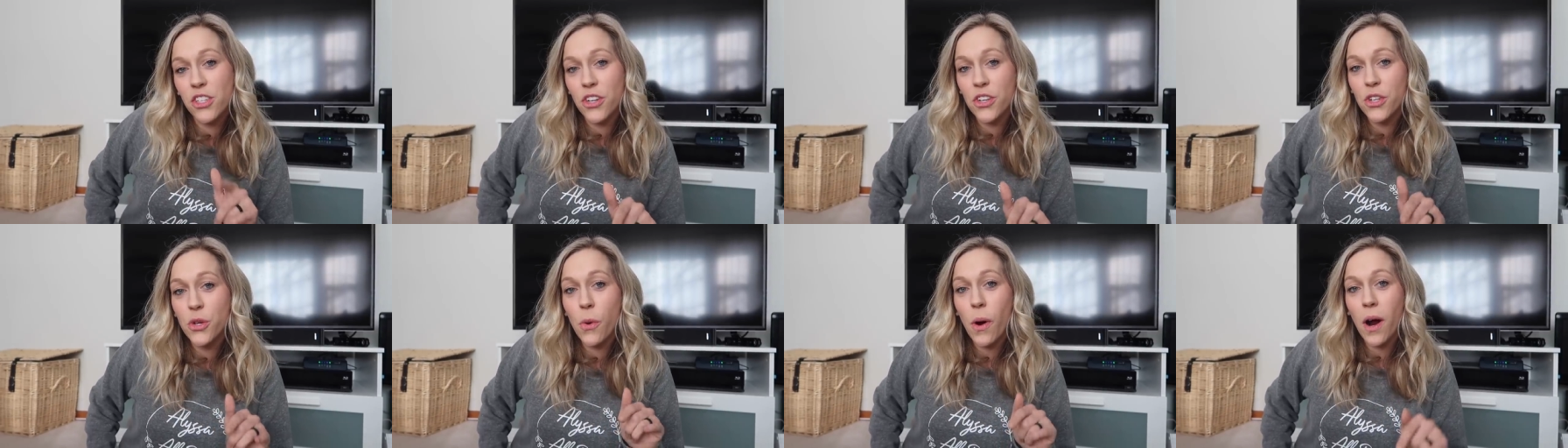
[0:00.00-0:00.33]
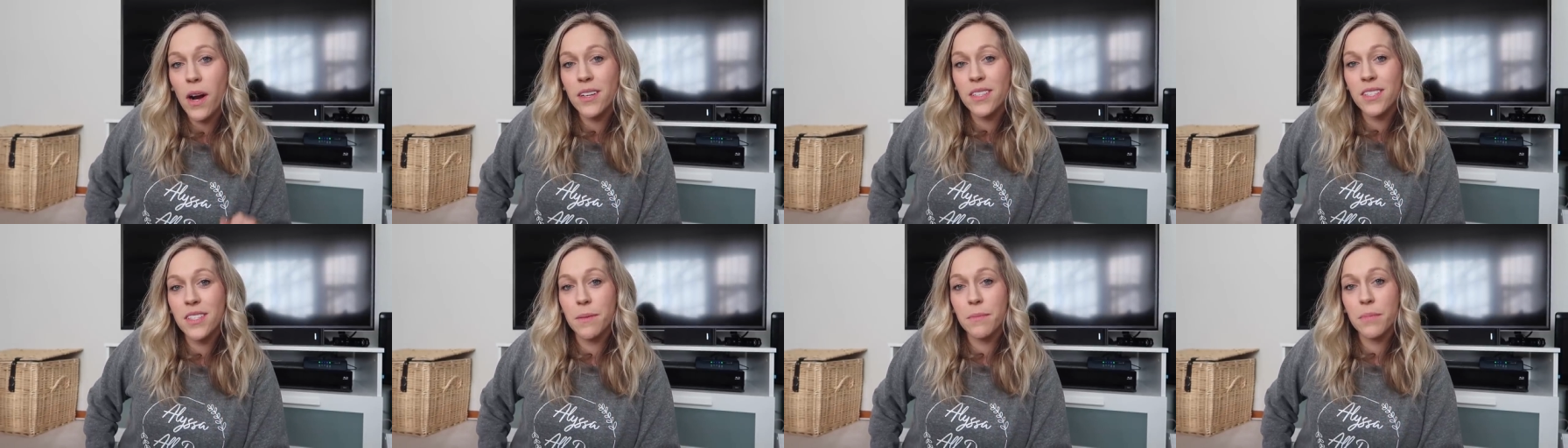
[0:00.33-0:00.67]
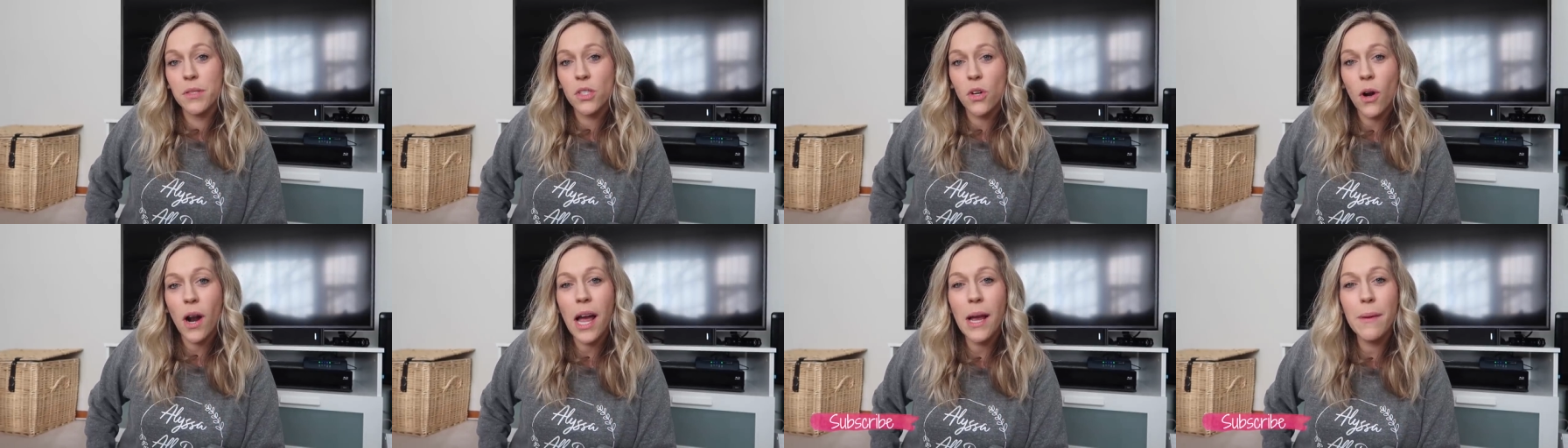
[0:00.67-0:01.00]
sure you are
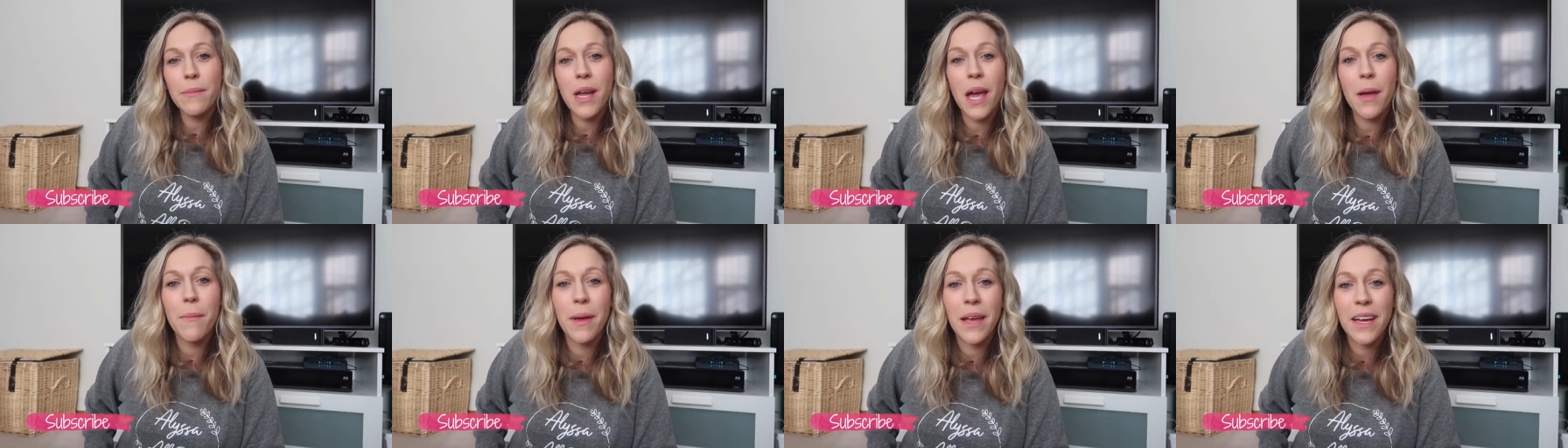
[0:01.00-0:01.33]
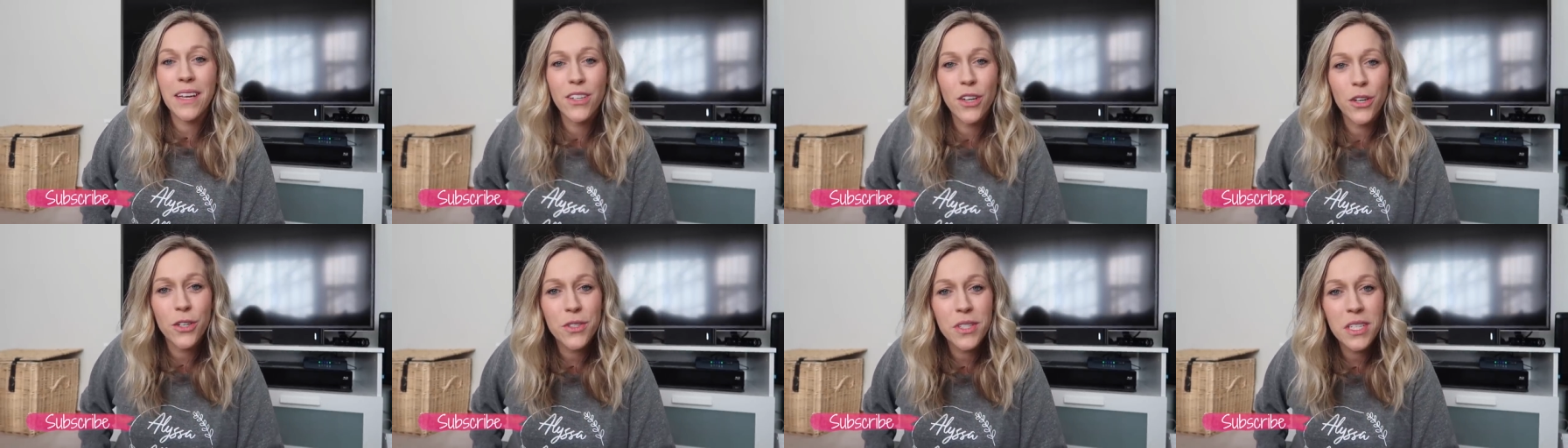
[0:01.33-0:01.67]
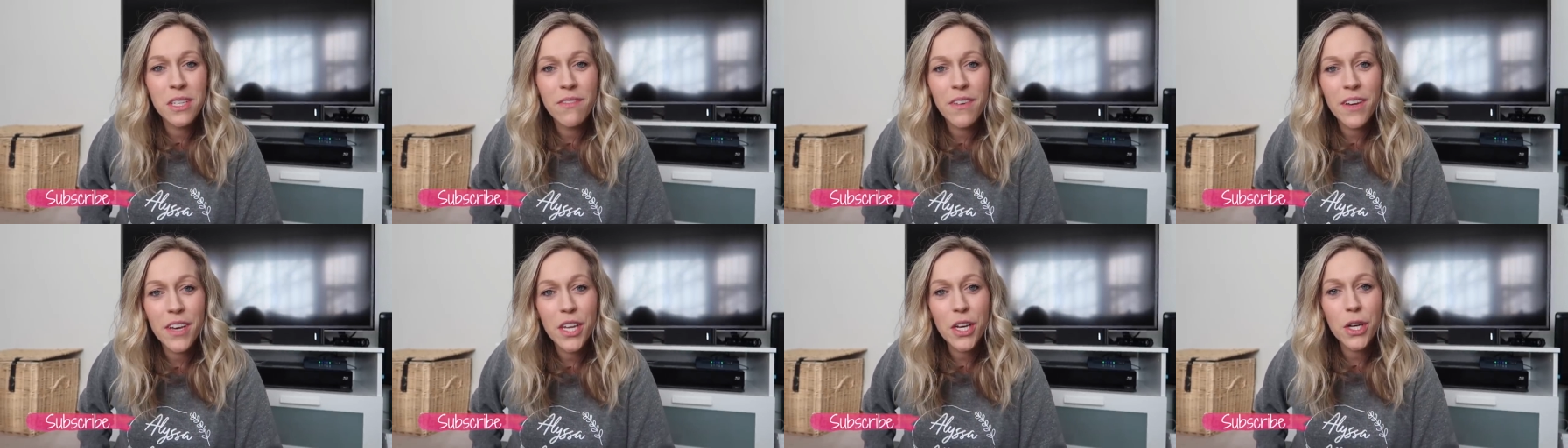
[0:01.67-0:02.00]
subscribed. I make
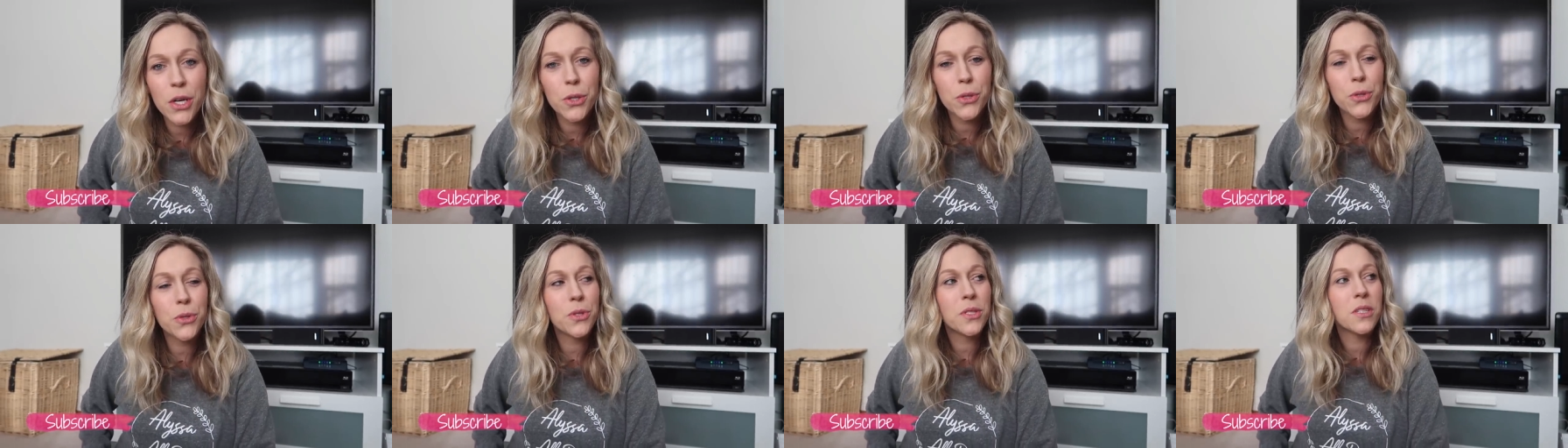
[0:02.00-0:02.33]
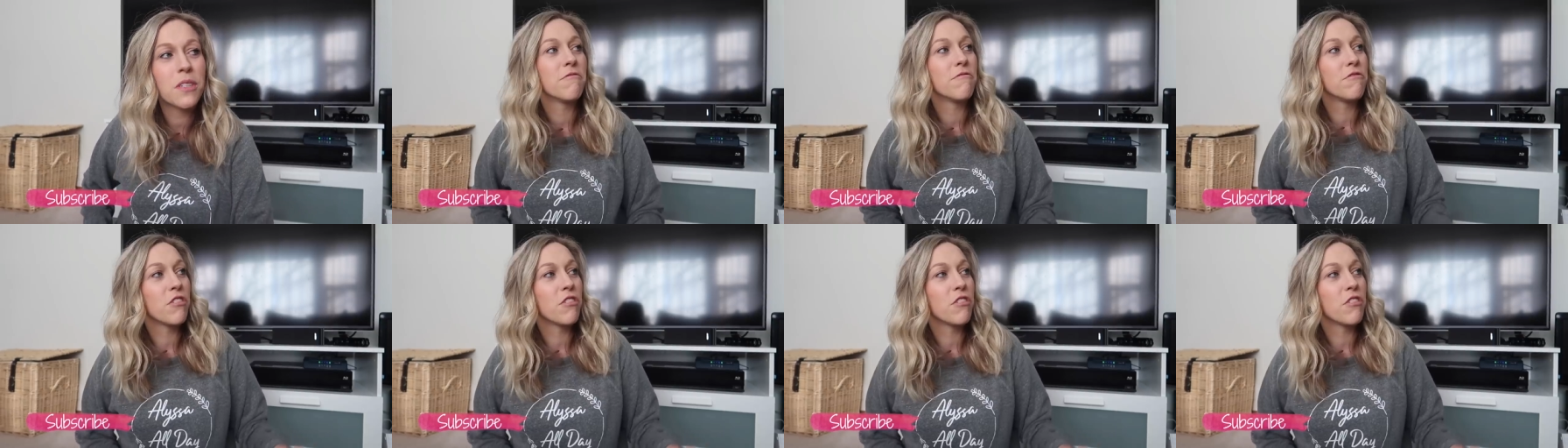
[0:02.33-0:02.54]
nursing videos,